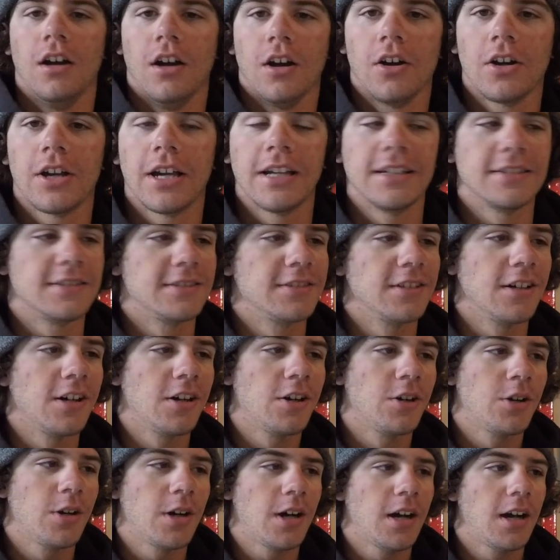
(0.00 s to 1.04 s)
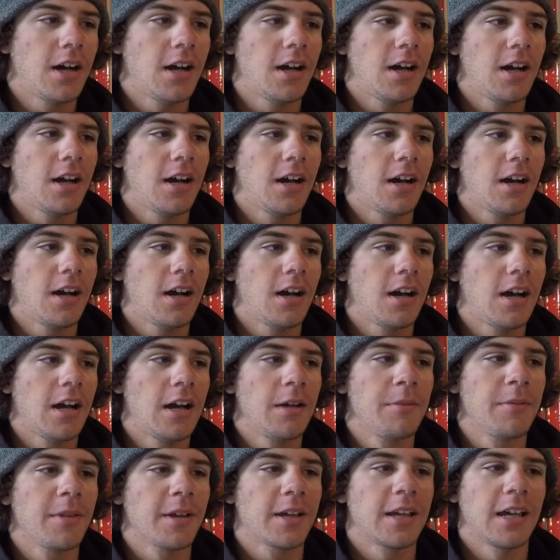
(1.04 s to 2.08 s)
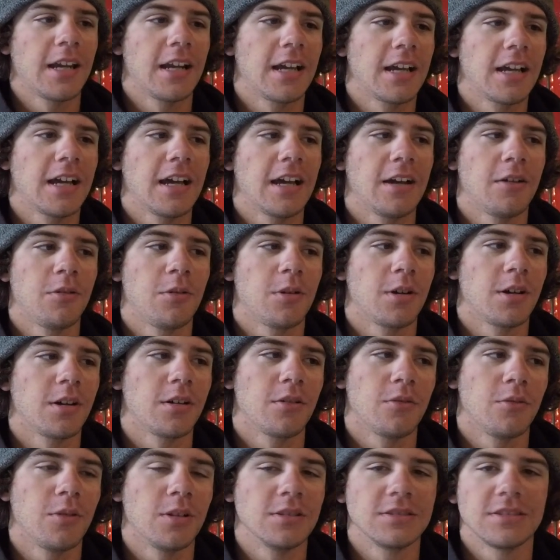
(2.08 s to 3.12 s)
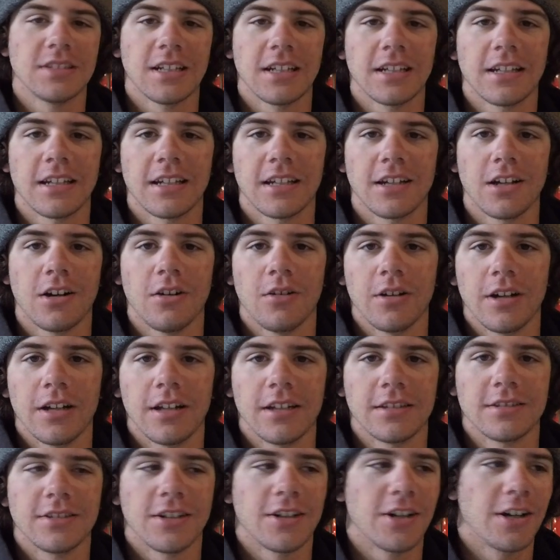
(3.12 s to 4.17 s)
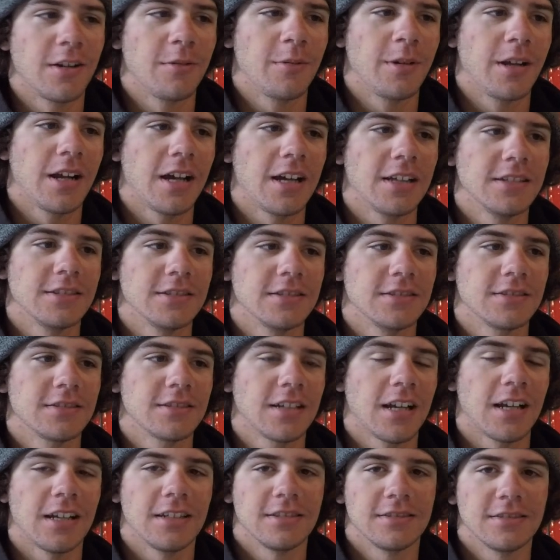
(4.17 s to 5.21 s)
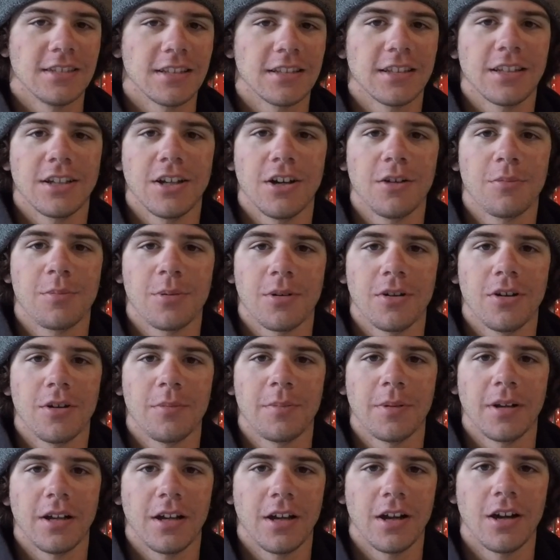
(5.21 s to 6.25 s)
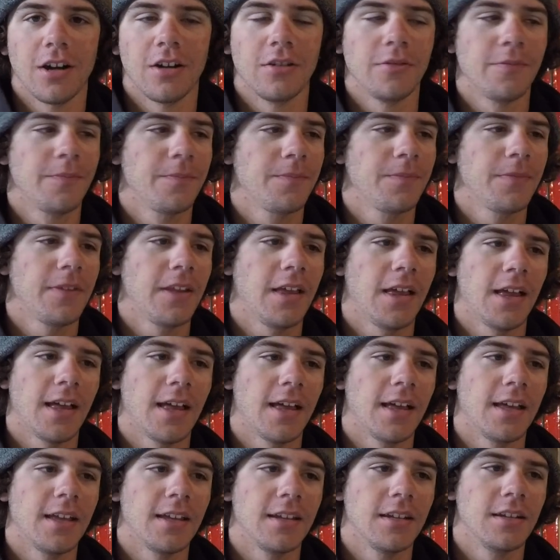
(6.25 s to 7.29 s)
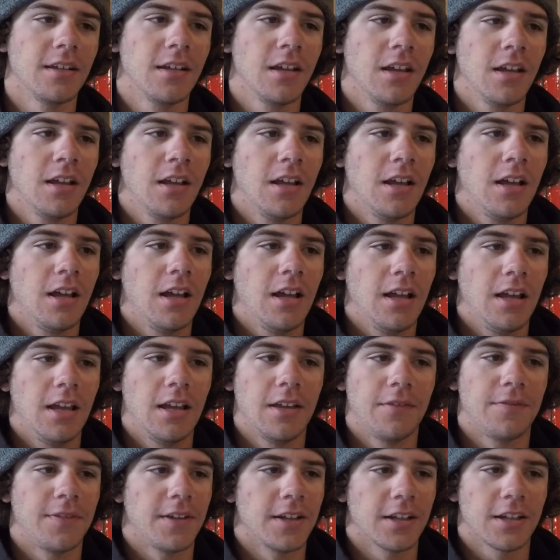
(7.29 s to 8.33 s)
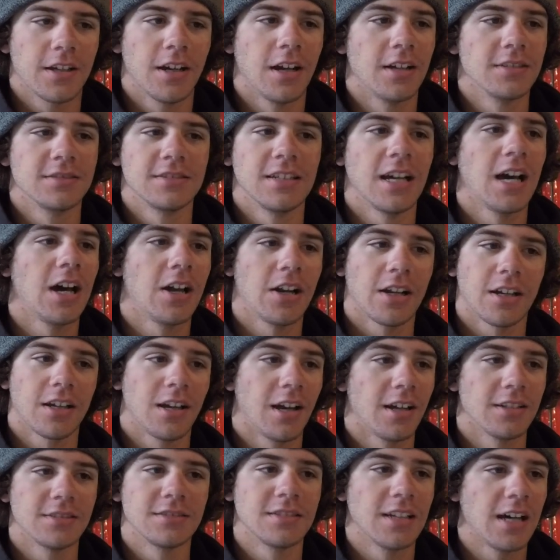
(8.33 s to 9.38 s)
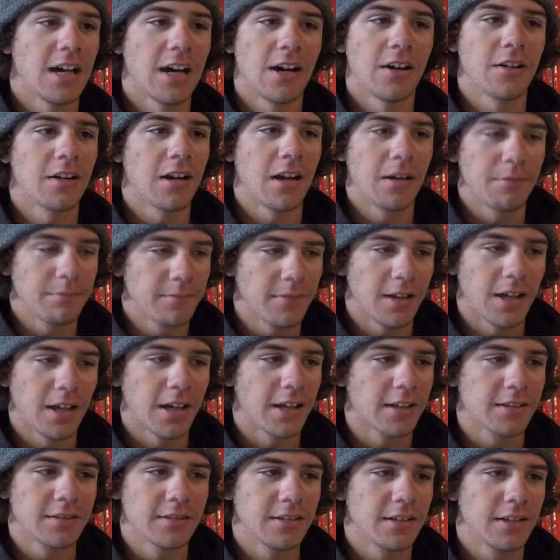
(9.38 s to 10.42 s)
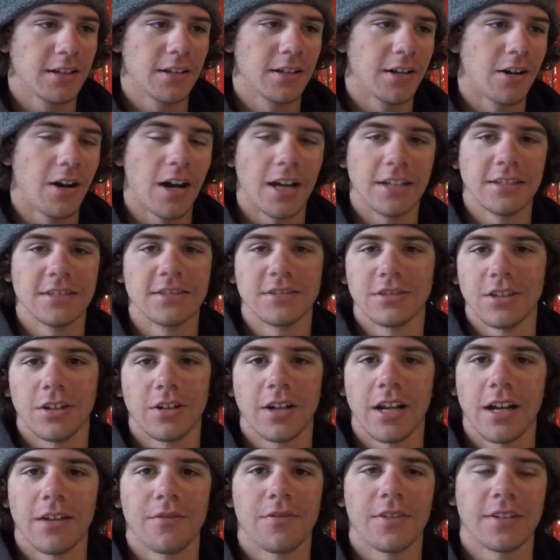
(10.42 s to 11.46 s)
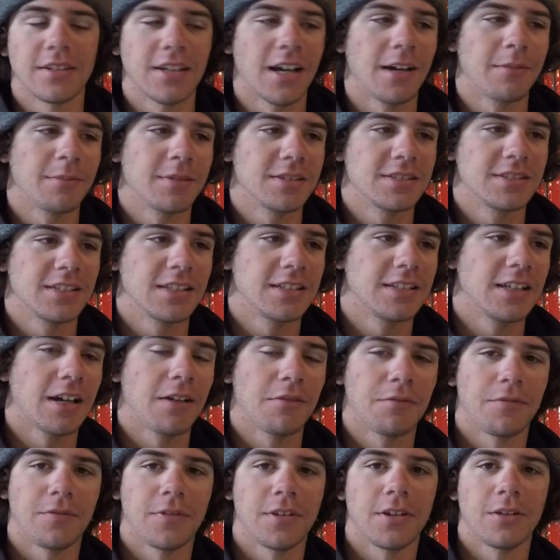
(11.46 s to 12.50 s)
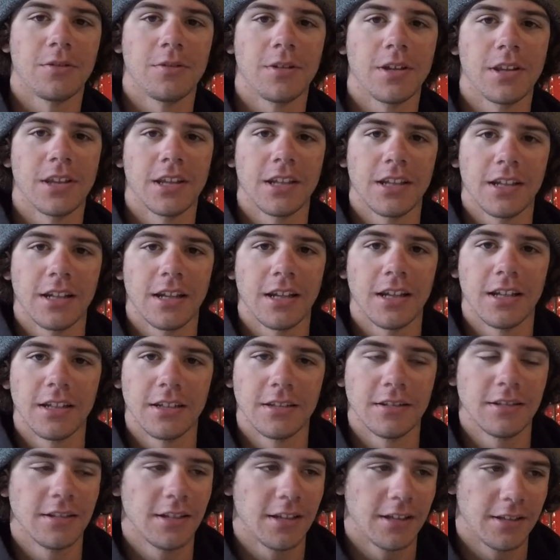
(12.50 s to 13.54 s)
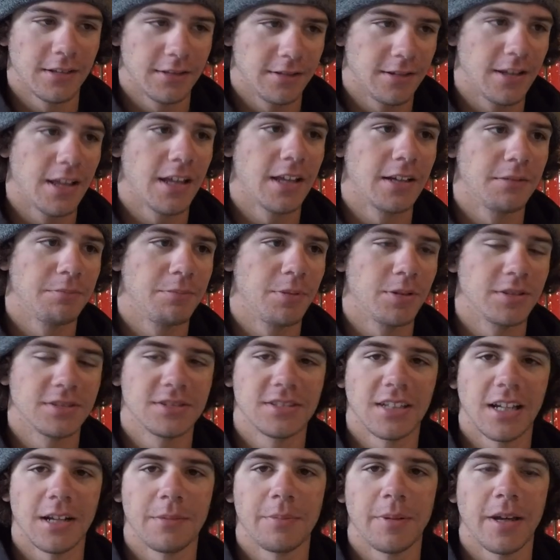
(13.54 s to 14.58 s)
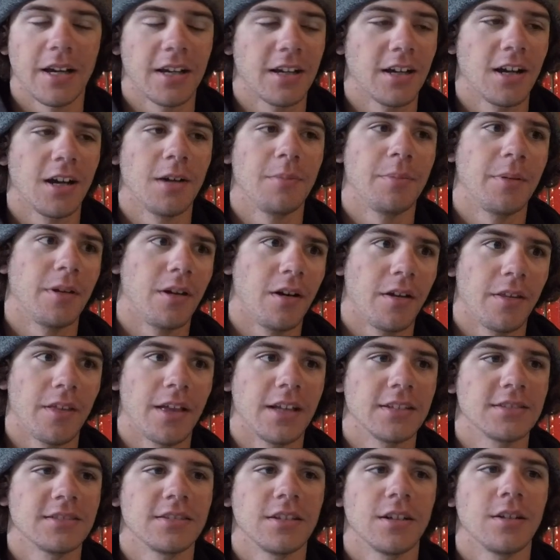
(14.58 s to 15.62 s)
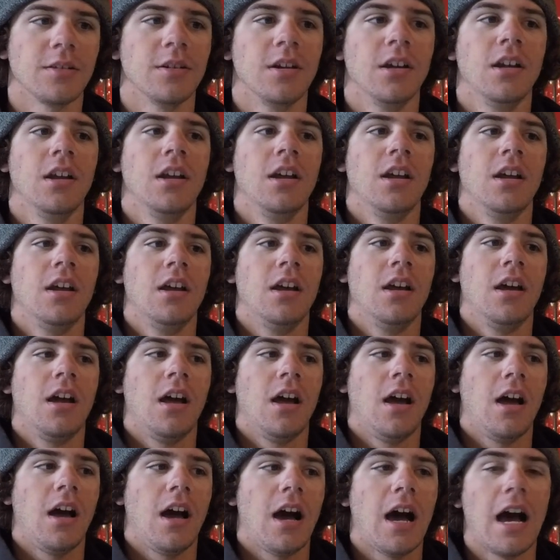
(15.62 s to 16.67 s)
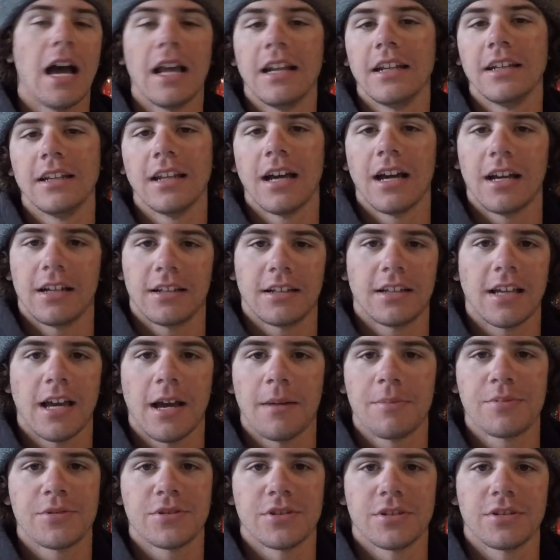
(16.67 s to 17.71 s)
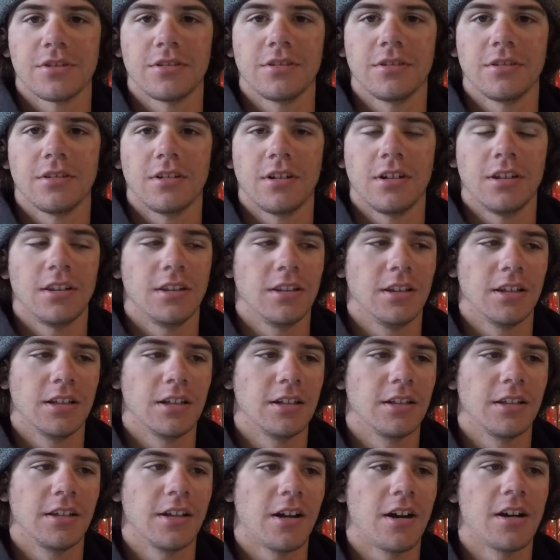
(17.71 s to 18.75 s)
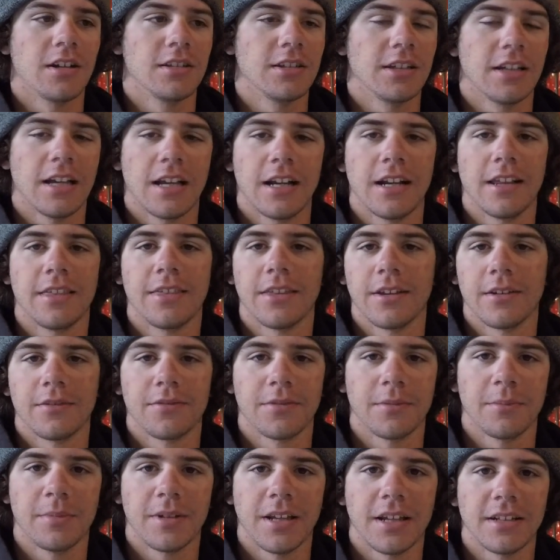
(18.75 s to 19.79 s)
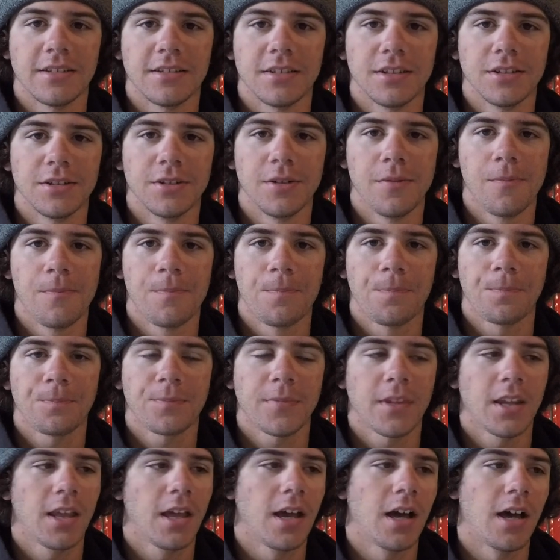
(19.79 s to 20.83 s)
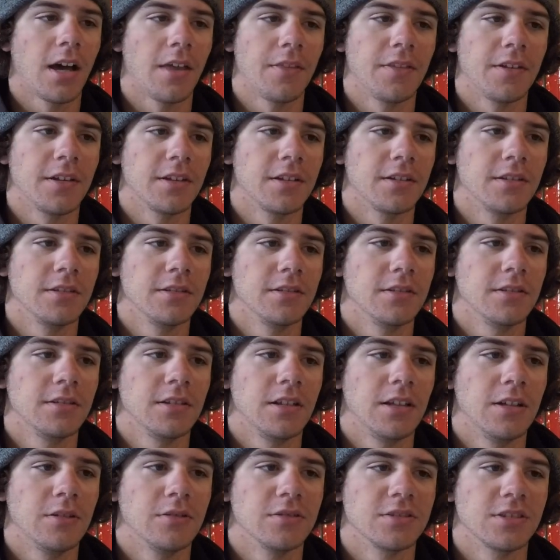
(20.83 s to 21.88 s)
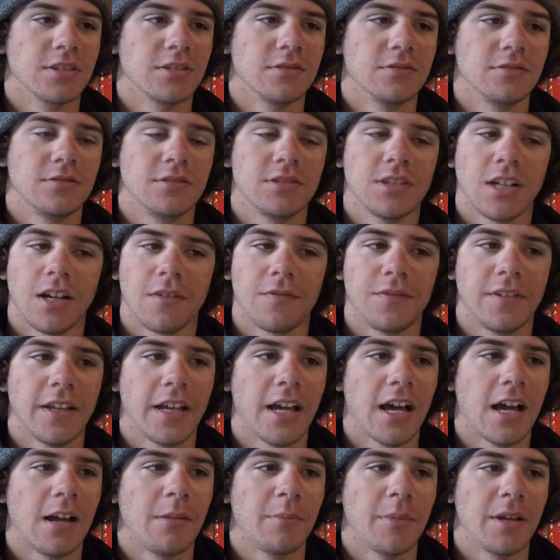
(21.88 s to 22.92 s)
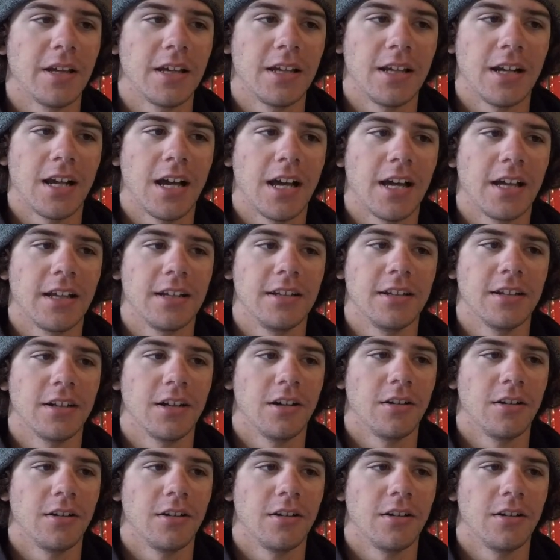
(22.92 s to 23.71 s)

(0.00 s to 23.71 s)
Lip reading: Okay, so I'm the kind of guy where once I get going in a tournament, I just kind of set the GoPro up and go, and if it cuts out, it cuts out. I just don't have the time to sit down, fiddle with it, and then set it back up and all that. So I did not capture literally hardly anything from day 2. a tough day on me, and I had,